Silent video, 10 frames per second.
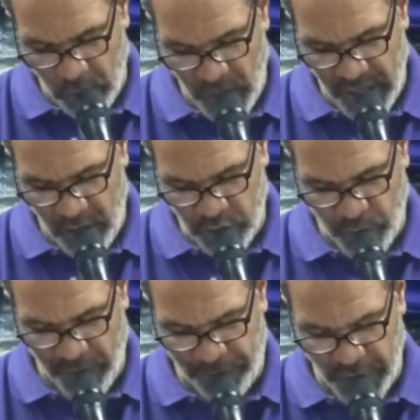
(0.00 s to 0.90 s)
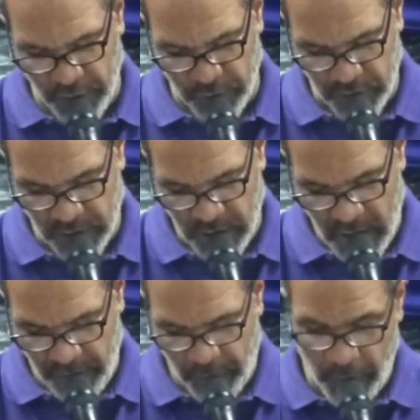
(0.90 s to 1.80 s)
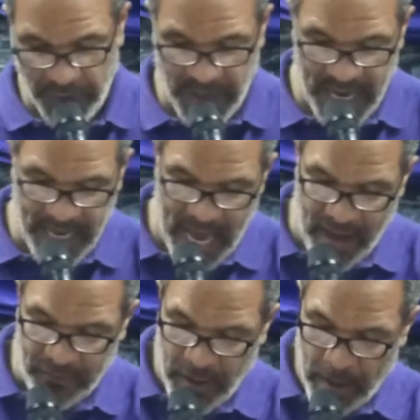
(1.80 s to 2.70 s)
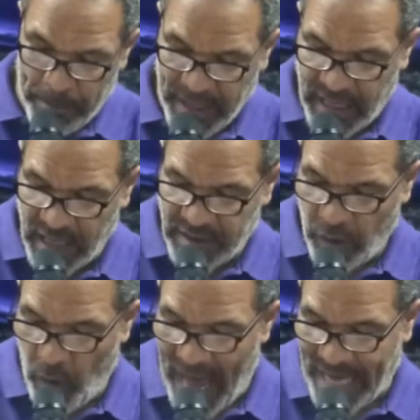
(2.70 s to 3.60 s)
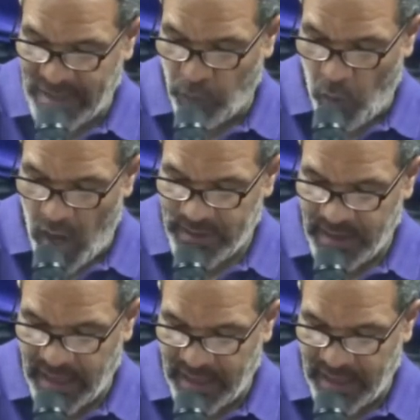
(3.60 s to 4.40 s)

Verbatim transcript: widows refuse. For when they have begun to wax wanting